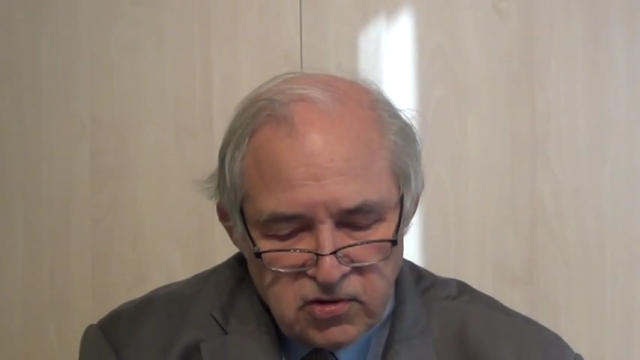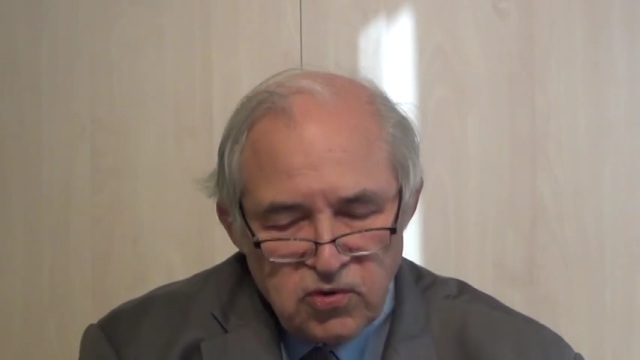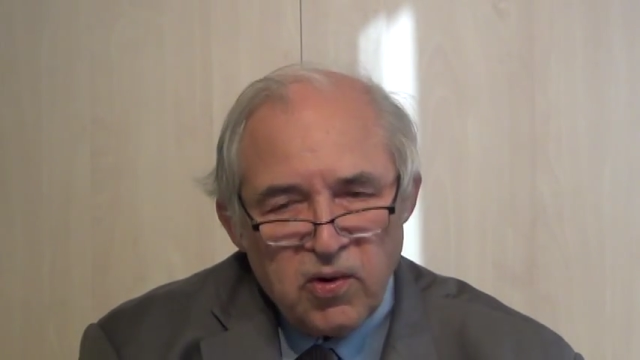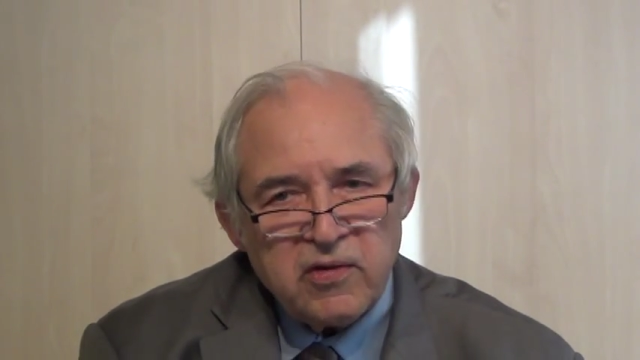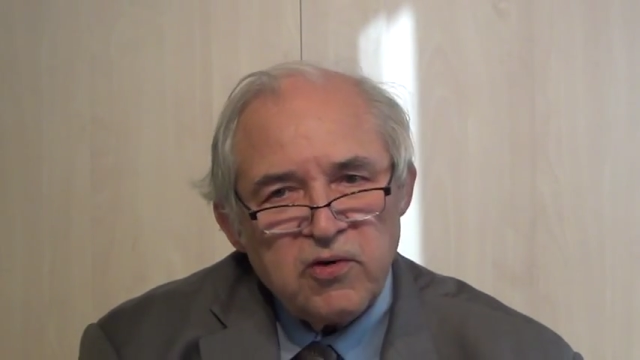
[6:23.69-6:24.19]

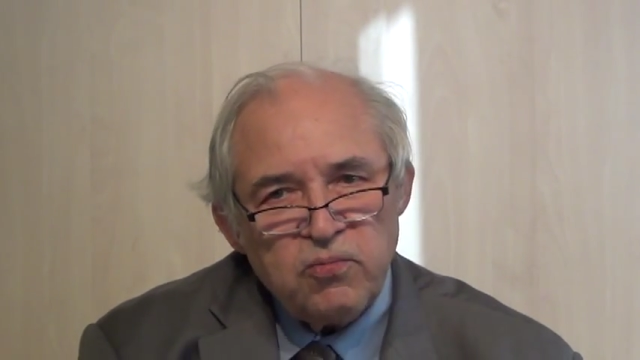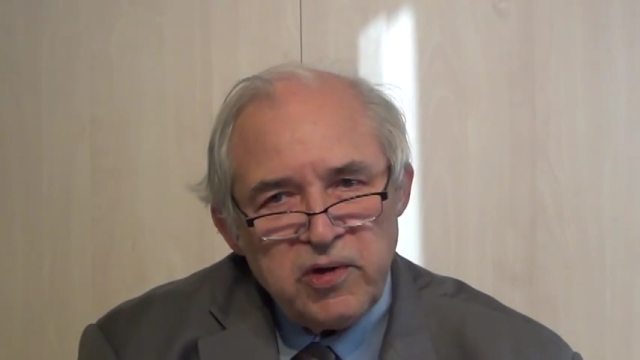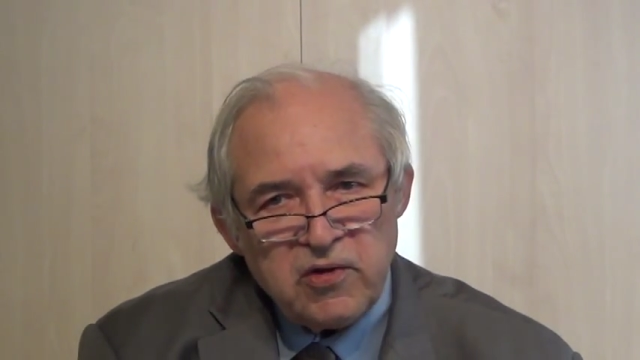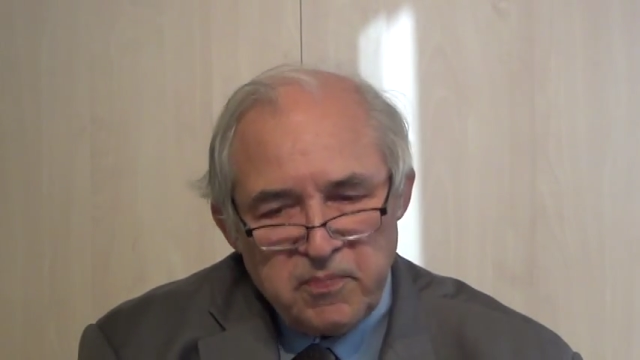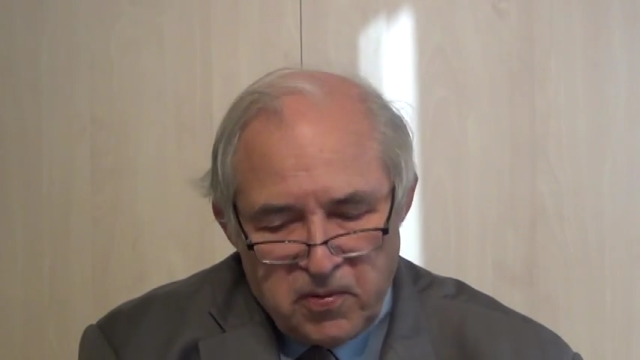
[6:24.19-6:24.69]
Who are the
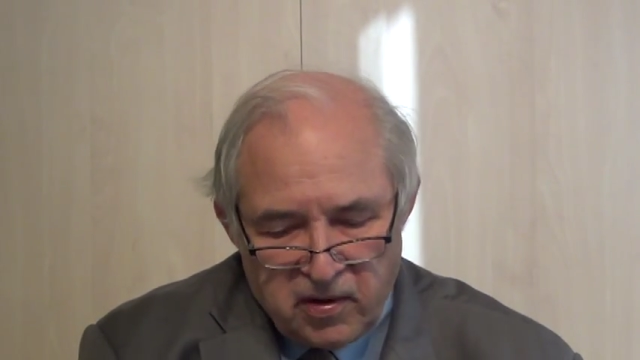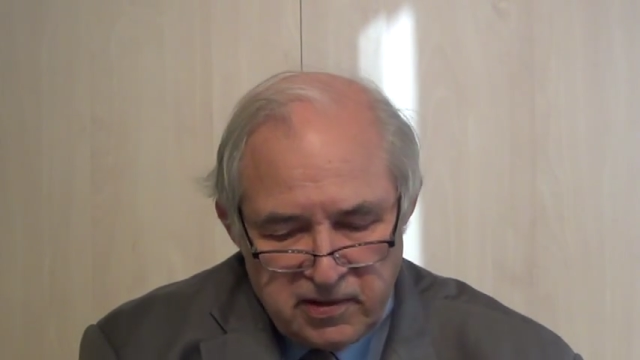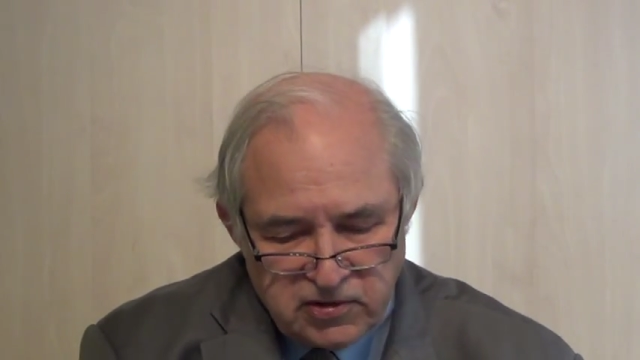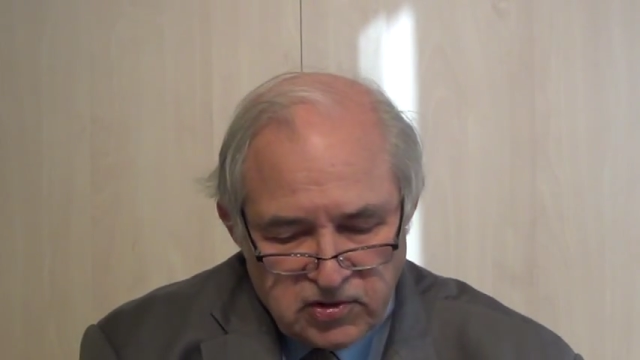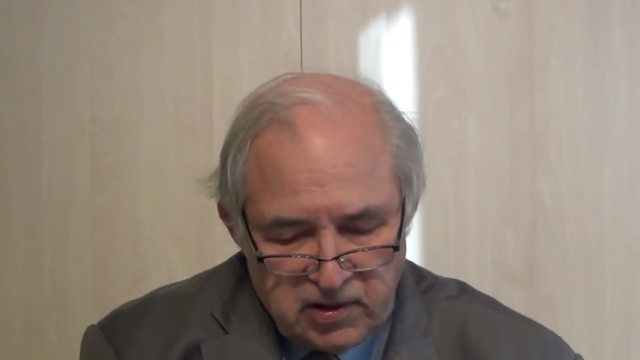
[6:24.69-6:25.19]
real
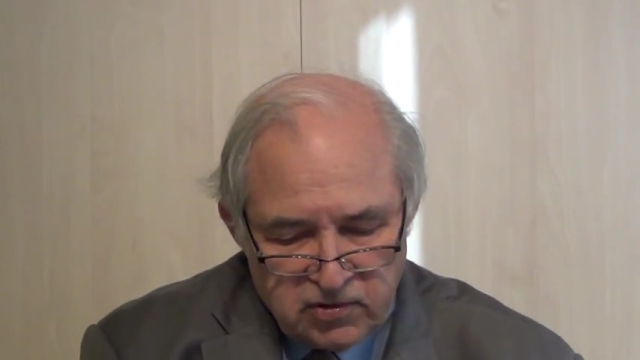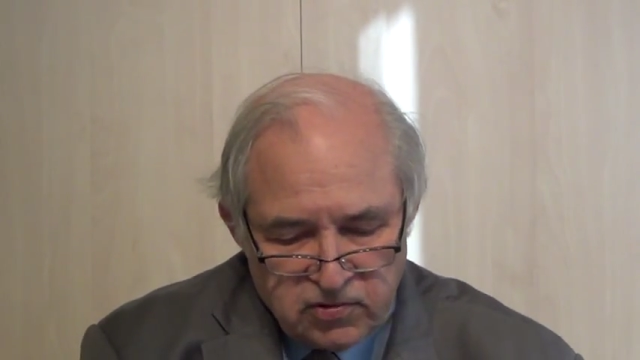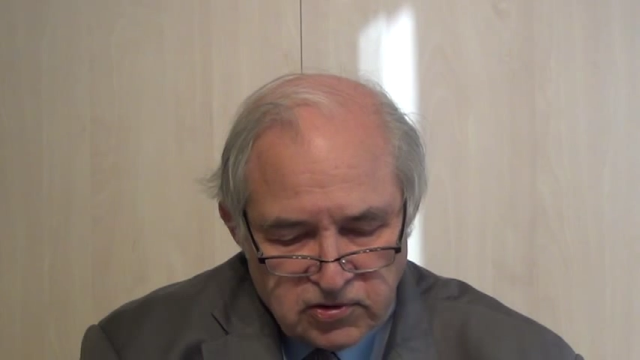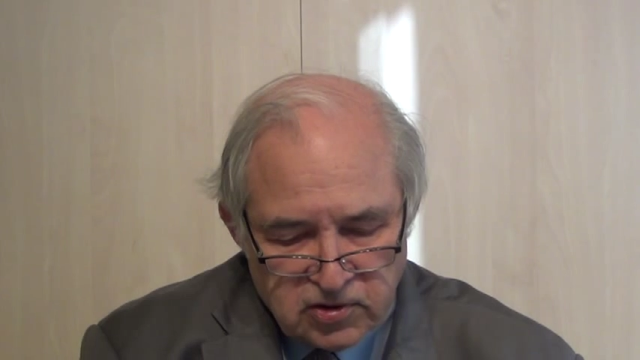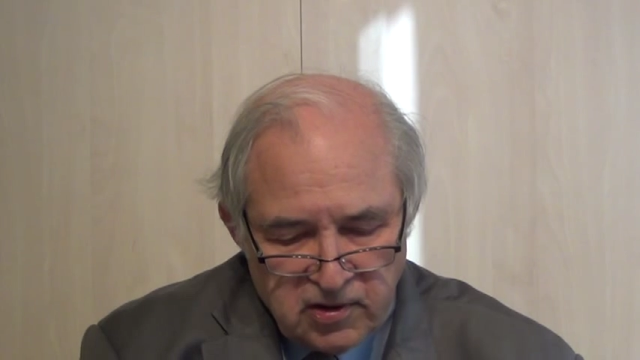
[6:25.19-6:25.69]
parties in
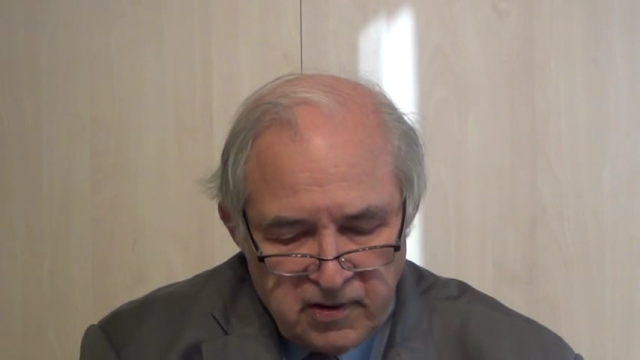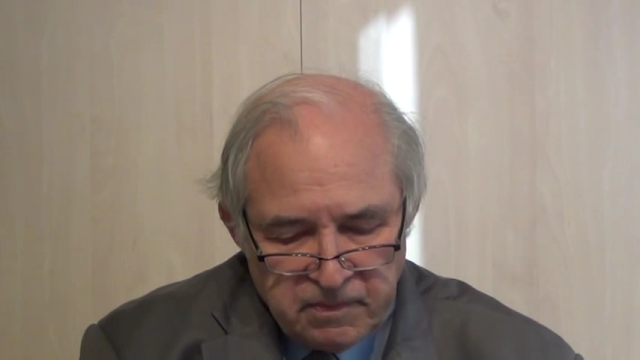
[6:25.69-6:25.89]
interest?